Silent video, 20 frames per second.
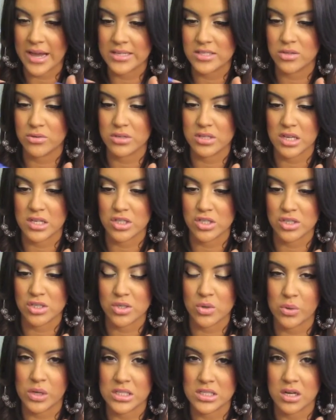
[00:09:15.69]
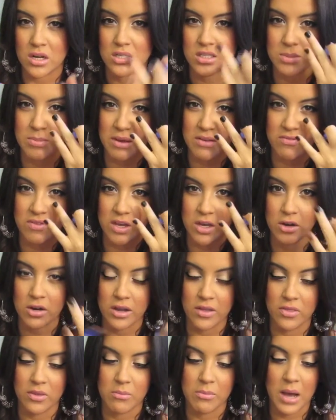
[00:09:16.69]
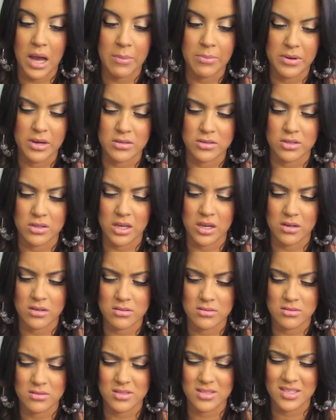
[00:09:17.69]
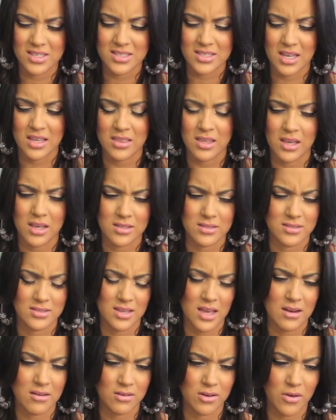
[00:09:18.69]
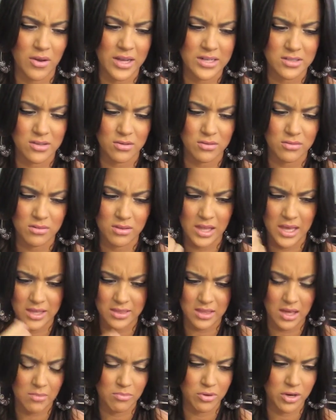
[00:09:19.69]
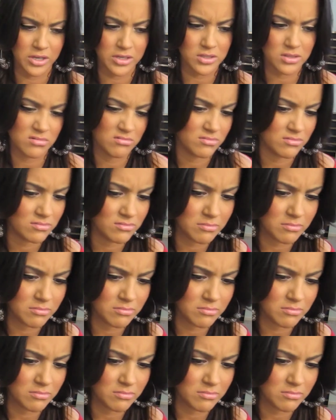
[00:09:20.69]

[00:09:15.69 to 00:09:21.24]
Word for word: I do is I just squeeze it onto my finger and then pop it under there just because I think it's, I don't know, I don't like that brush.